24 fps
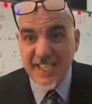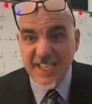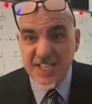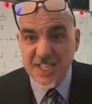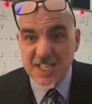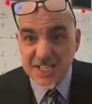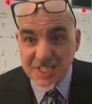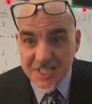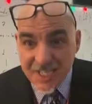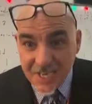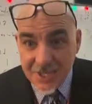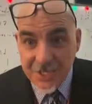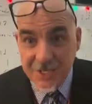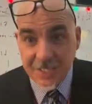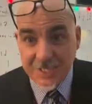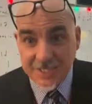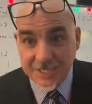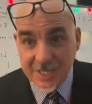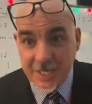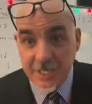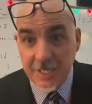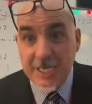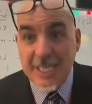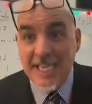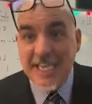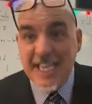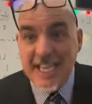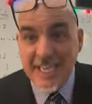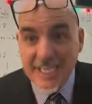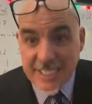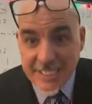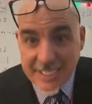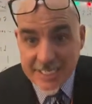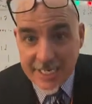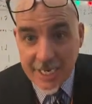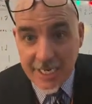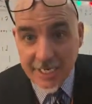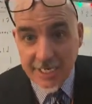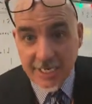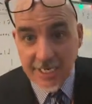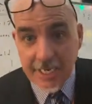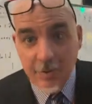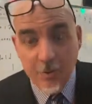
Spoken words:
extended. Say it, extended.